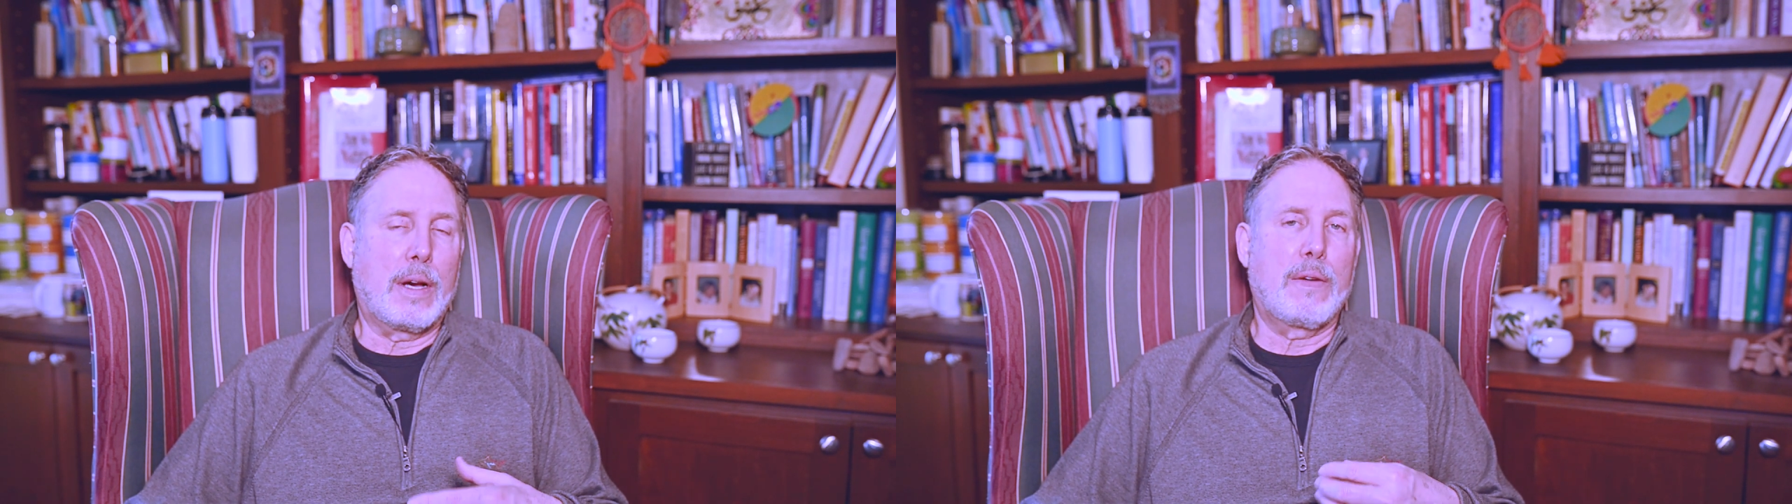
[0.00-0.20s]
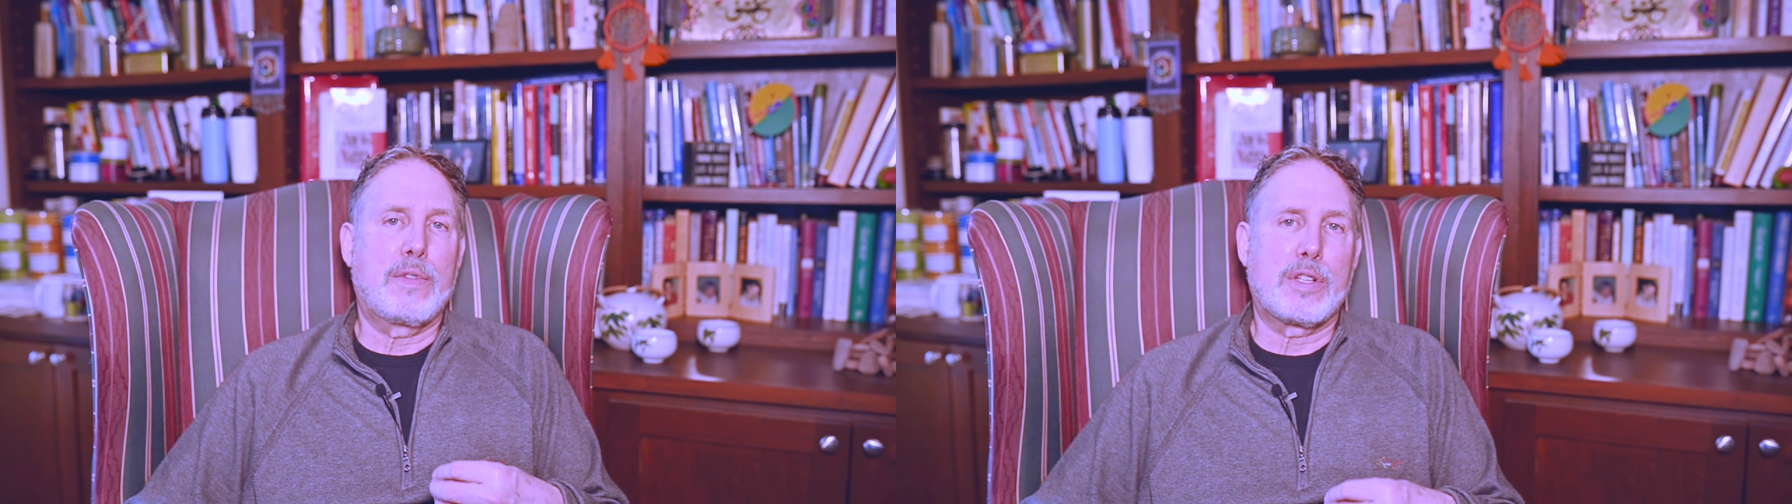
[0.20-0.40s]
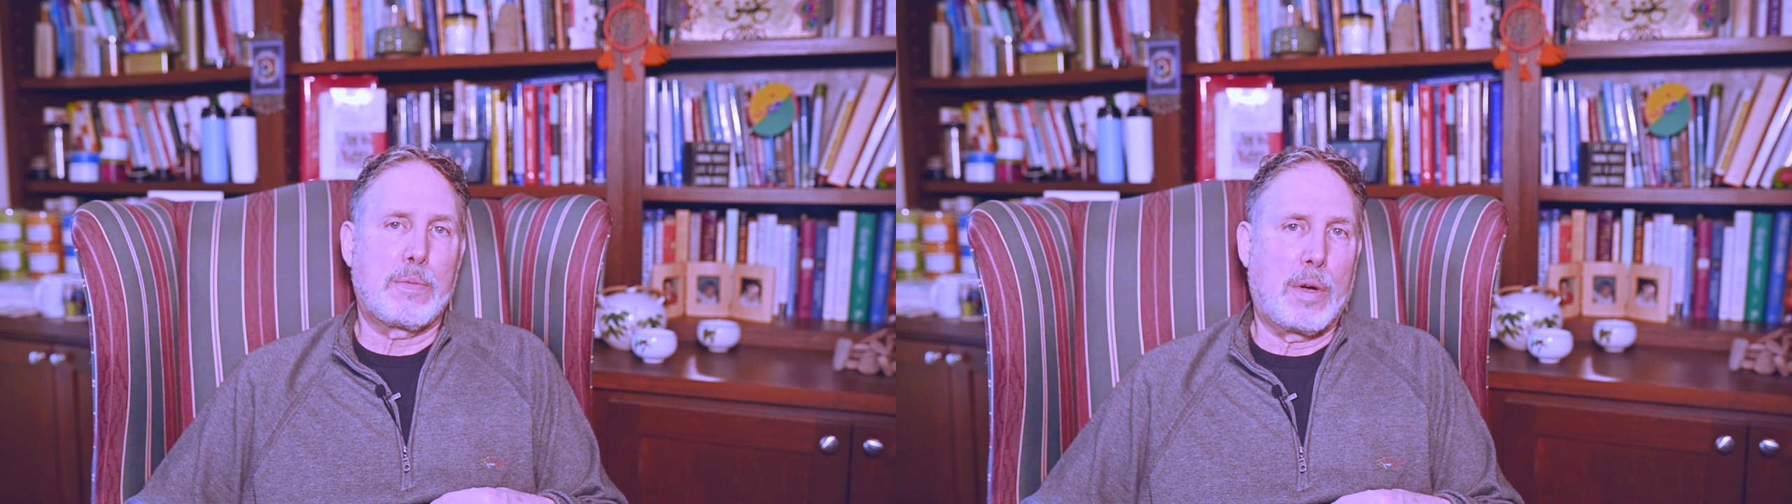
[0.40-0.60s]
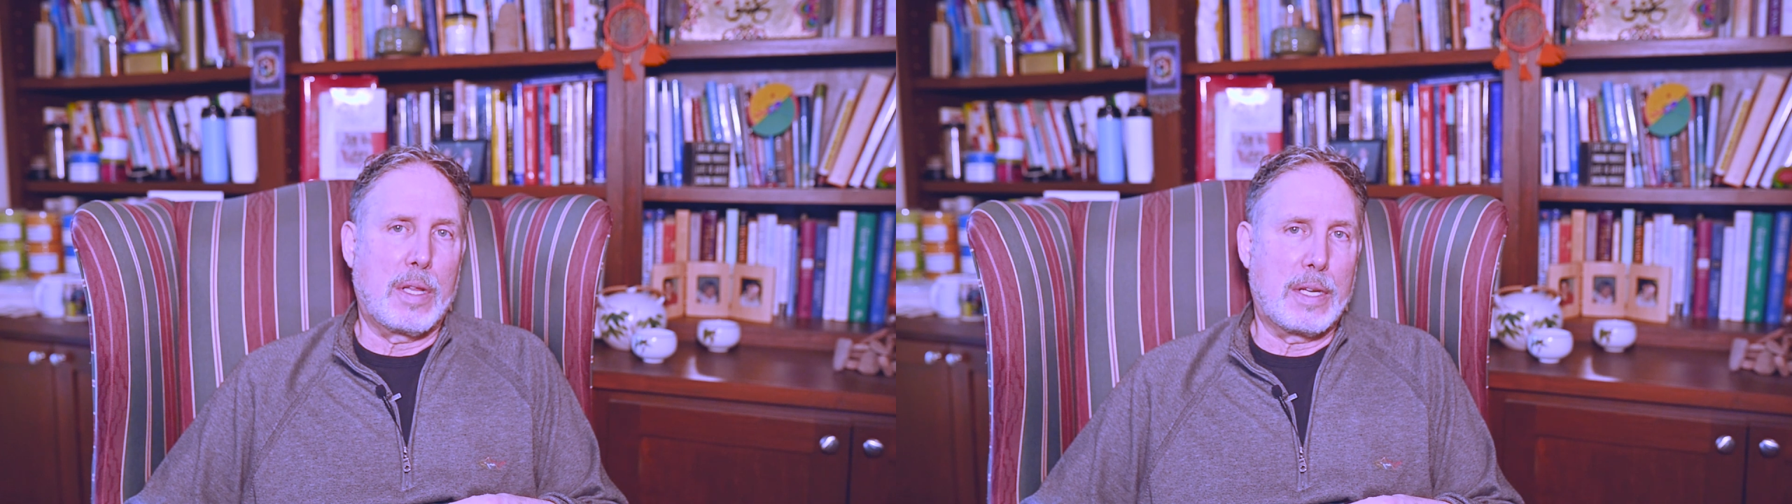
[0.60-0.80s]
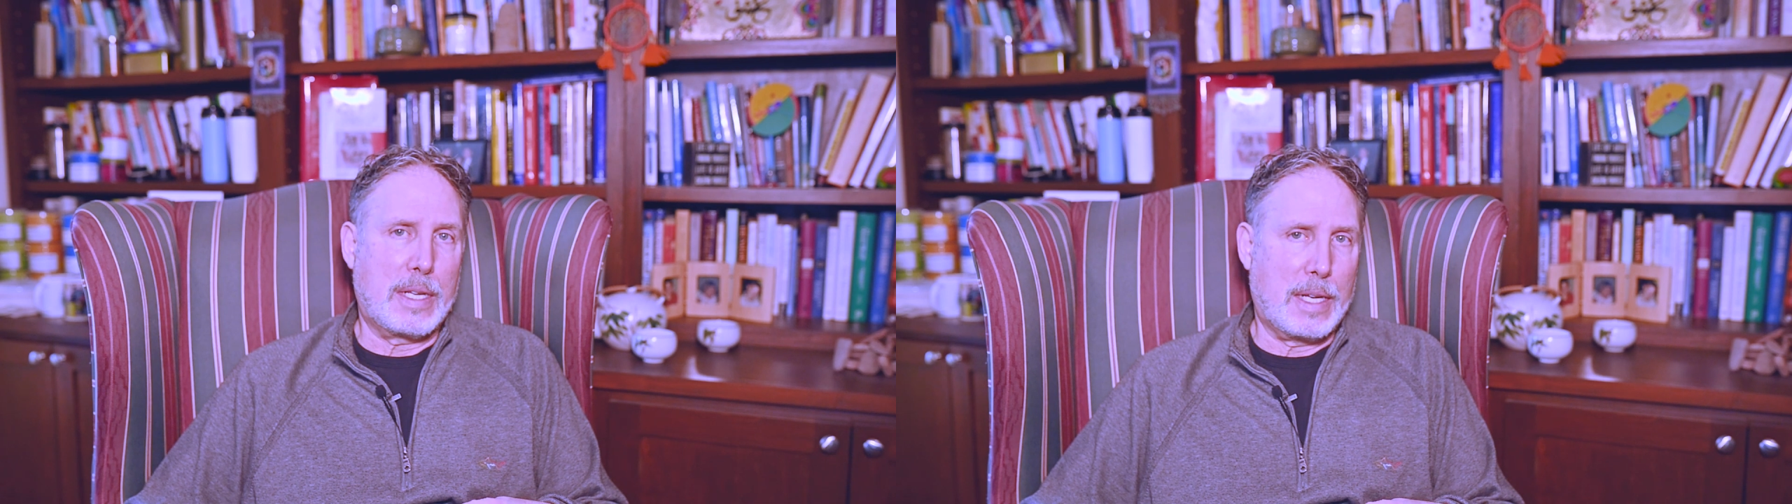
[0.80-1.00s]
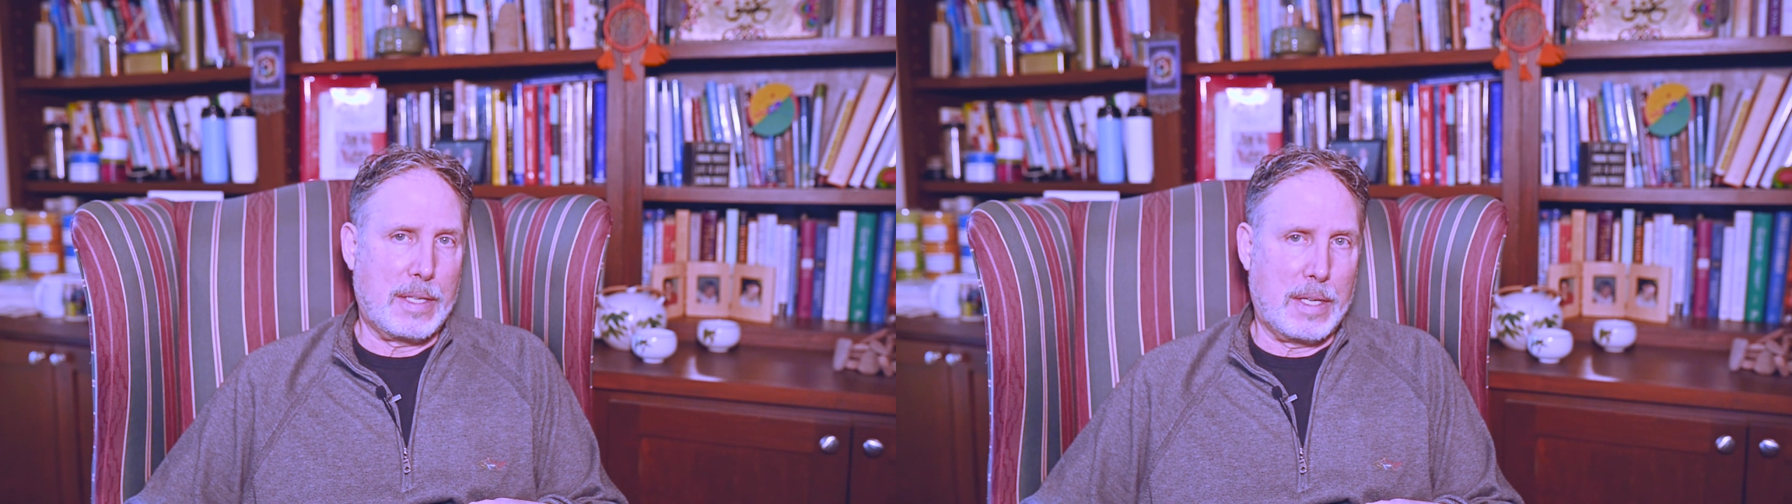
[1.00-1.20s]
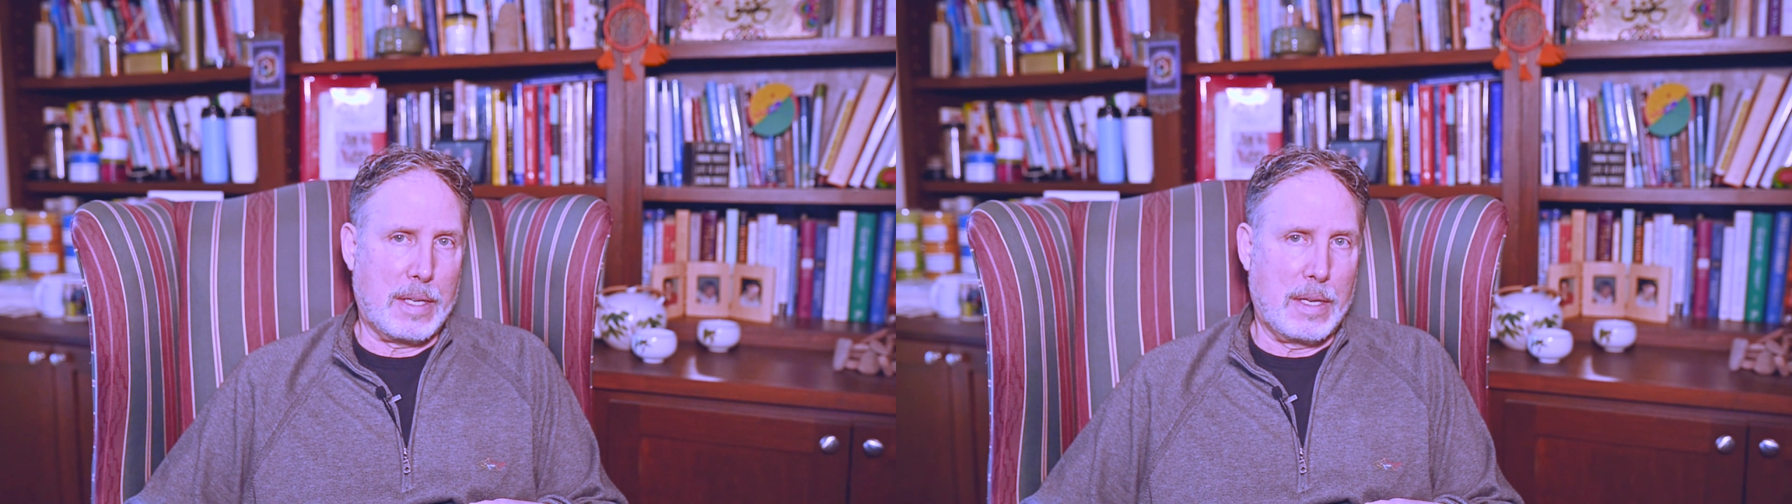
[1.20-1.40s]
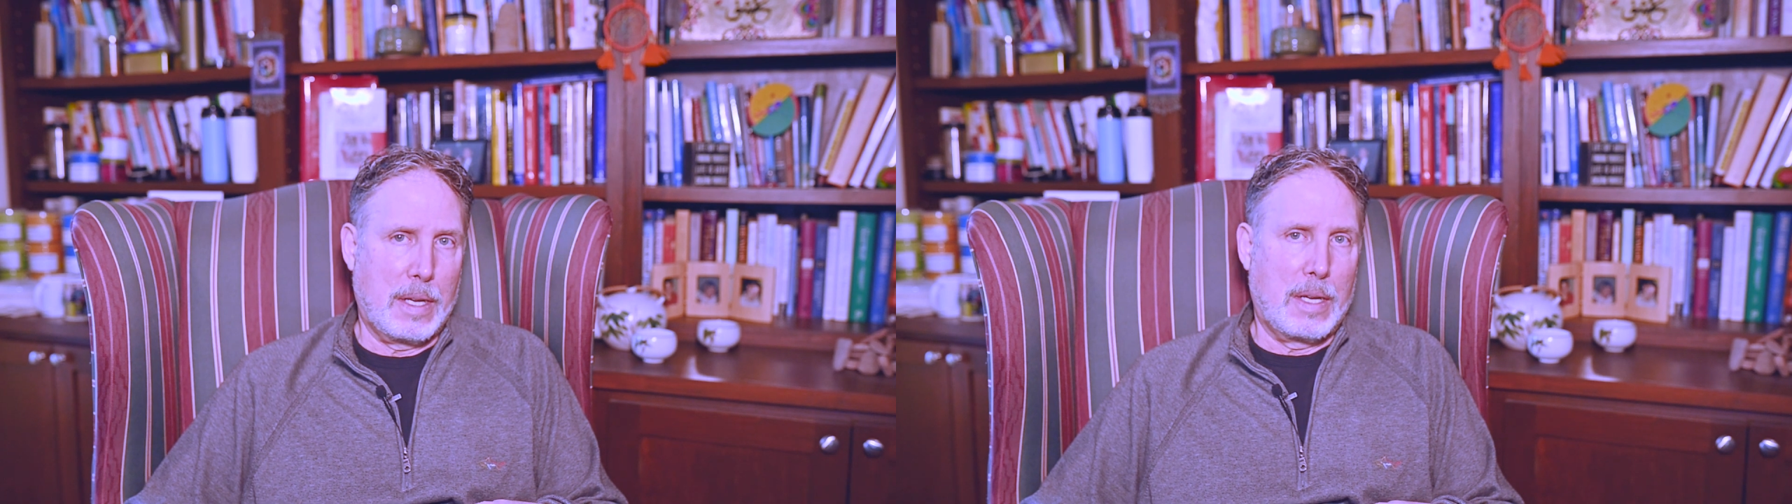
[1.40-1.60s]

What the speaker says: of the small intestine